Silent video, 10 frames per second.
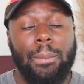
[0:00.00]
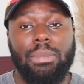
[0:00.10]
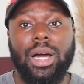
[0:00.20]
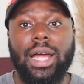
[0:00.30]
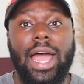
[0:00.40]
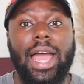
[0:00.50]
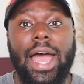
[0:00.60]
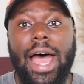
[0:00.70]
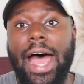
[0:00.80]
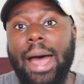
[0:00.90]
But
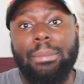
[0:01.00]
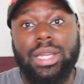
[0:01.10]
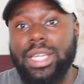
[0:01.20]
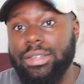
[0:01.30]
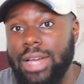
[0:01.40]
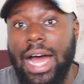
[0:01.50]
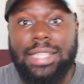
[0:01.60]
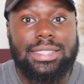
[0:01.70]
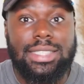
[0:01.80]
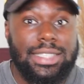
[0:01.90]
I believe
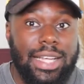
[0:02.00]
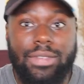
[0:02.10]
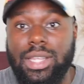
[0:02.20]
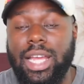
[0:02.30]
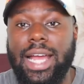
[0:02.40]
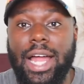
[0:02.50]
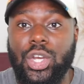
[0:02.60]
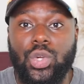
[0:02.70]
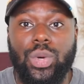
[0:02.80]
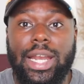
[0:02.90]
God sees everything I
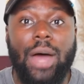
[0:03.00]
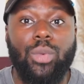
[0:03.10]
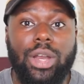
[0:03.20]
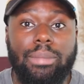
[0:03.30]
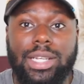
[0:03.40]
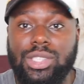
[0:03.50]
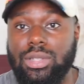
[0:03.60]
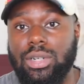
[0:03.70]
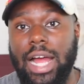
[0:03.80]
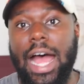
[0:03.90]
do, and I want to make
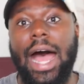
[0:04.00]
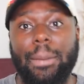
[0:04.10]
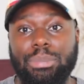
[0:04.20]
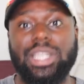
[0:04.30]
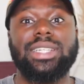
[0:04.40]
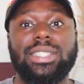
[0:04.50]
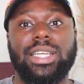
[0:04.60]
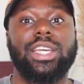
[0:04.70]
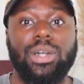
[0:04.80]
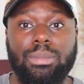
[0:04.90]
sure I'm pleasing
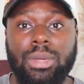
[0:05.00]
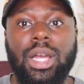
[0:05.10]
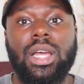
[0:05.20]
Him.